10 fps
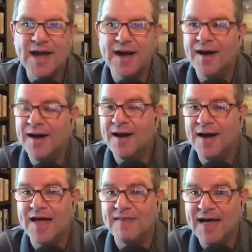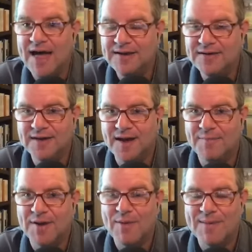Uh, online, uh,
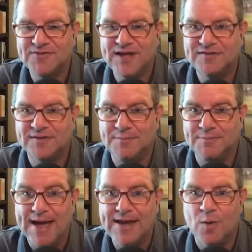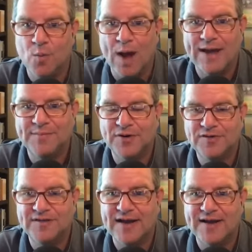my website's mike
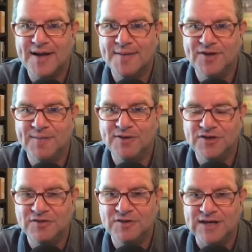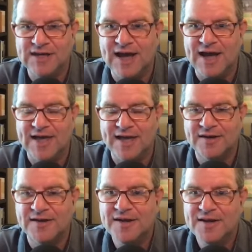weinberg dot com, W E I
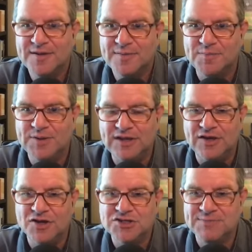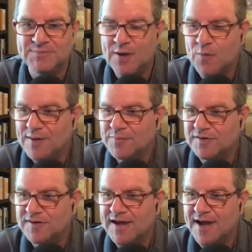N B E R G, mike
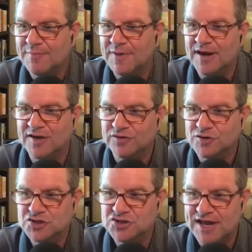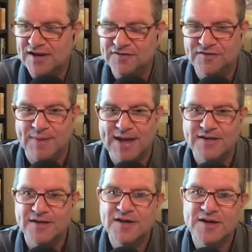weinberg dot com. And on social channels, it's
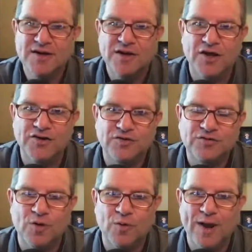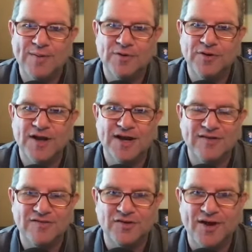Mike underscore Weinberg on
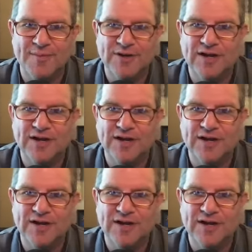Instagram and on